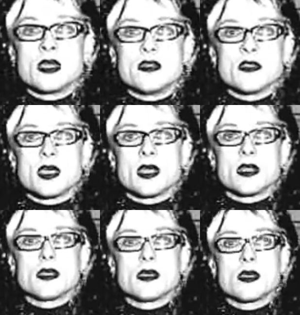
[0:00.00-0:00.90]
and
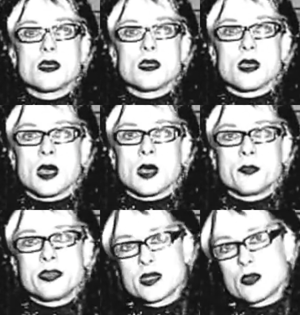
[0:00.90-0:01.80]
then
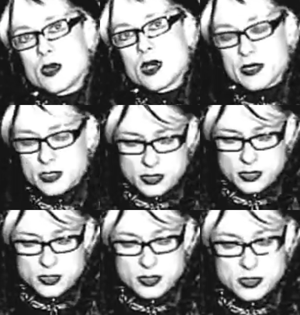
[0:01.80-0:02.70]
I'll pick one,
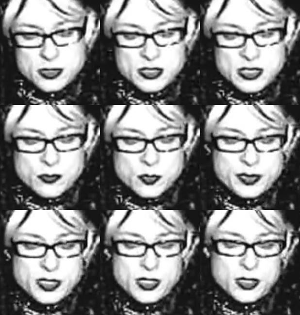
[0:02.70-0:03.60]
and that will
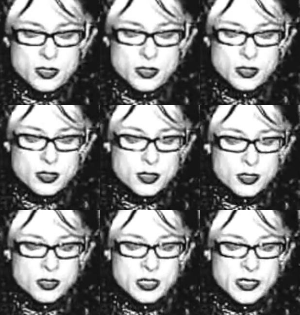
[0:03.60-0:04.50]
be
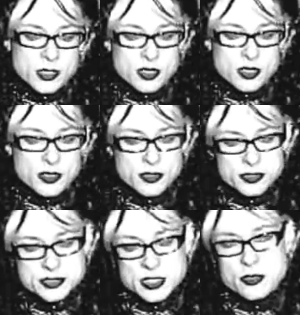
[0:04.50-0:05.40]
like our
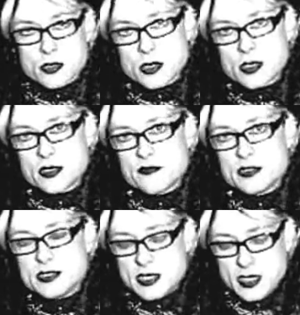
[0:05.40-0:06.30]
tarot card
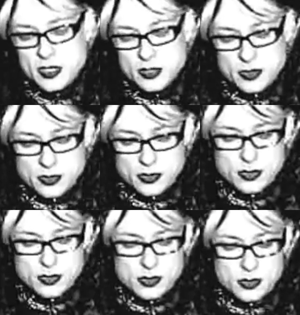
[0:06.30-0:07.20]
of the day,
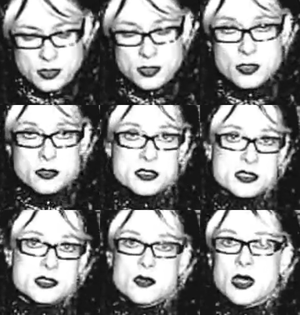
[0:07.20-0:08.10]
and I'll
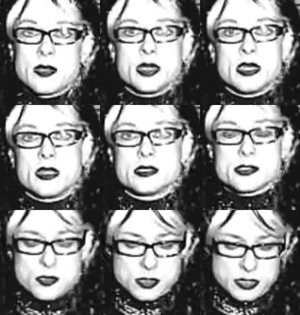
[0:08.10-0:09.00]
describe it and
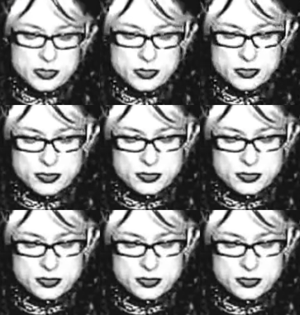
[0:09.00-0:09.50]
so on.